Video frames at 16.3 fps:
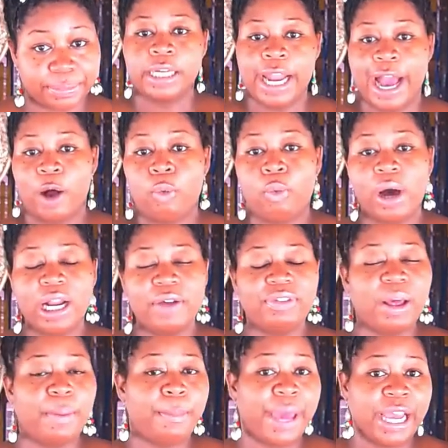Now, one of
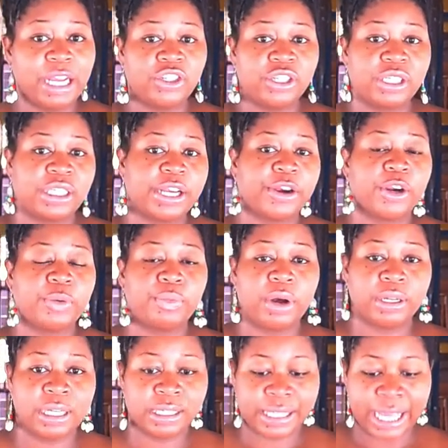the major
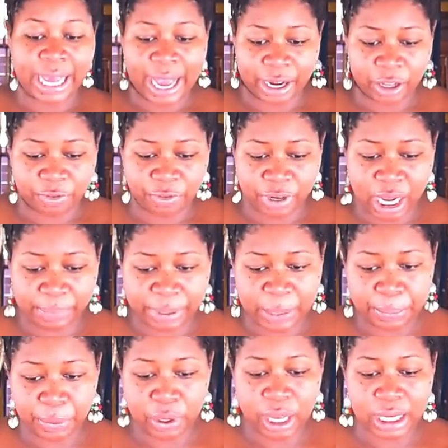ceremonies that Garifuna
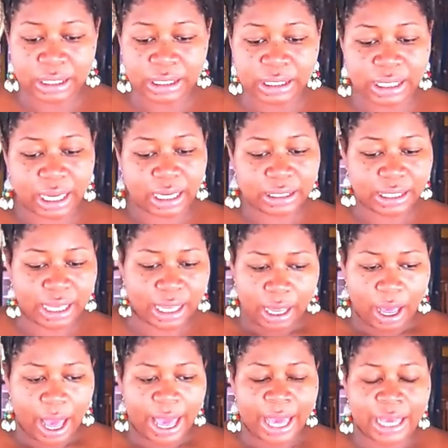people conduct
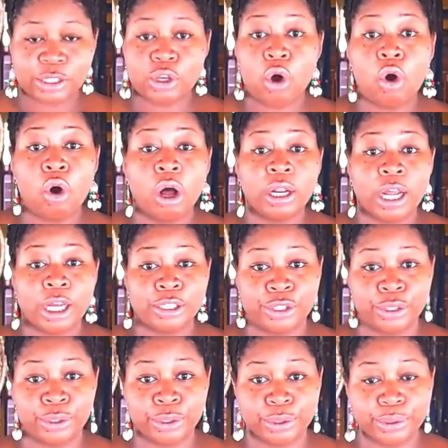is called a
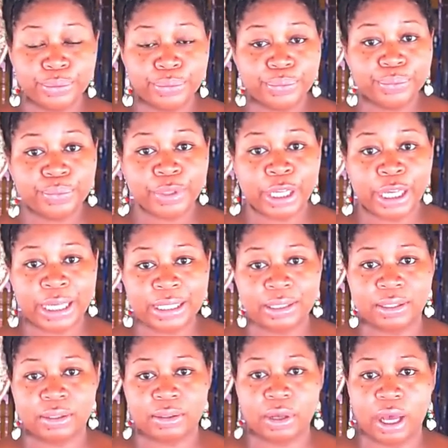dugu.
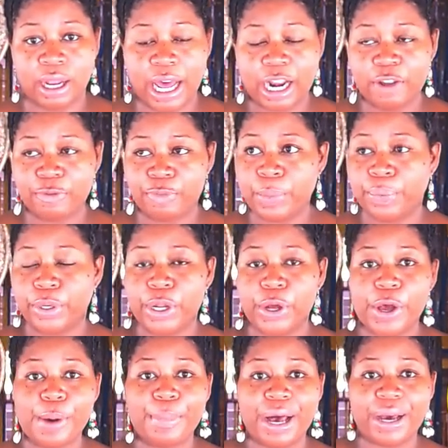Is a lot of people
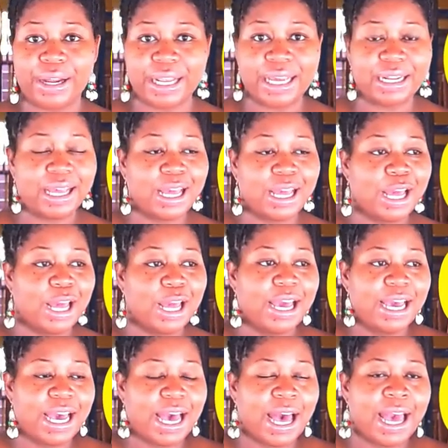know about it,
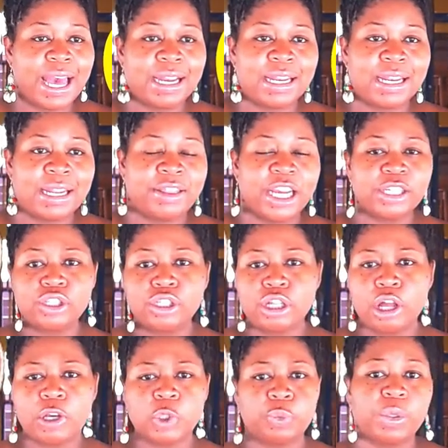and there's
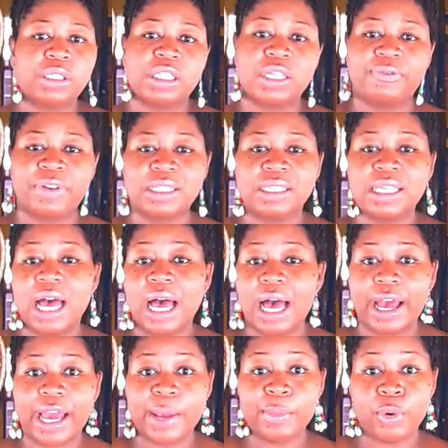no specific
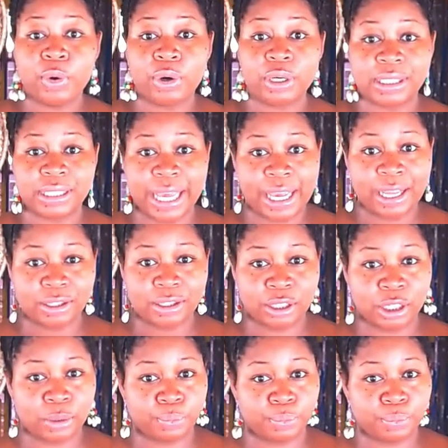time or date
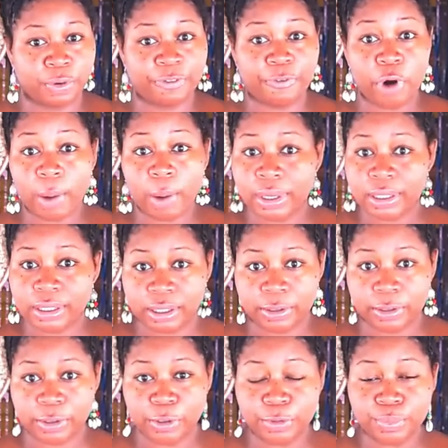to perform a
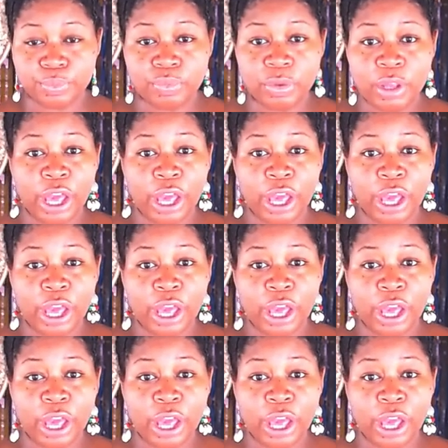dugu.